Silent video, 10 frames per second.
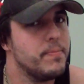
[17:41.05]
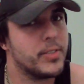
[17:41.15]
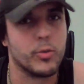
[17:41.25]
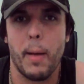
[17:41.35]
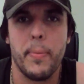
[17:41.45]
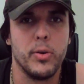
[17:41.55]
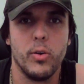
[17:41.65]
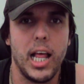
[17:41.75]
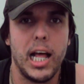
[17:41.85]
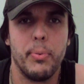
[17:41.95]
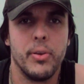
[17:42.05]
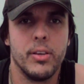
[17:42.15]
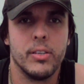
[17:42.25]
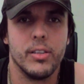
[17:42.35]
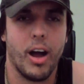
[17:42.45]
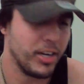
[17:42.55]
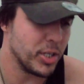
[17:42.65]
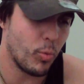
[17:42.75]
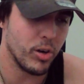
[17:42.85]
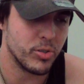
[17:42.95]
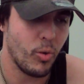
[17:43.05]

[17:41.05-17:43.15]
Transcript: to wrap it all up, I just want us